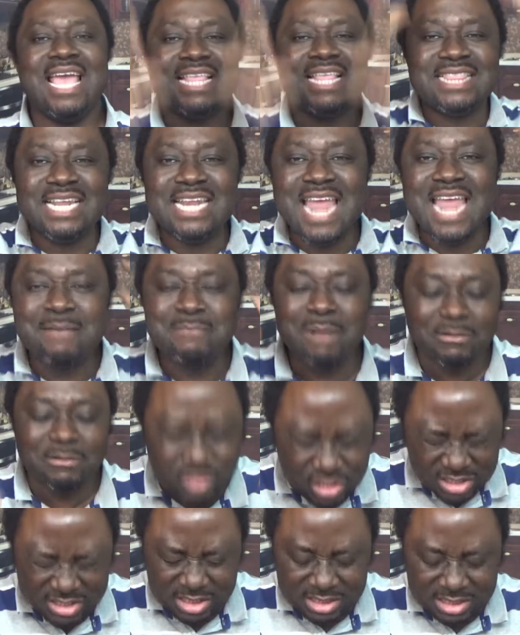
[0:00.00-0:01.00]
In the name of
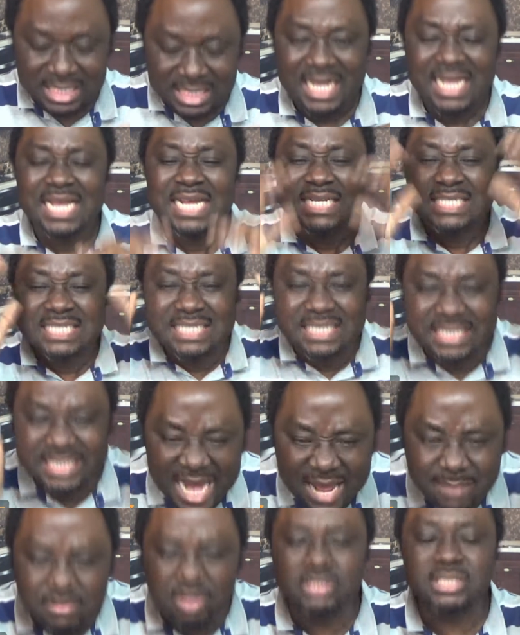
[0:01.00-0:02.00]
Jesus,
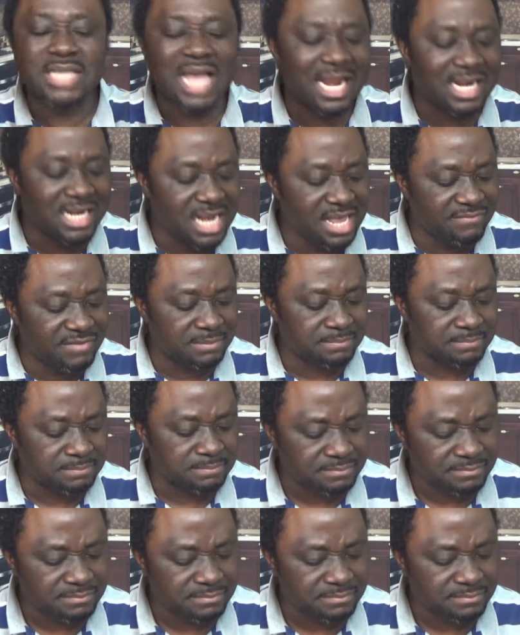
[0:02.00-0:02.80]
demons are leaving.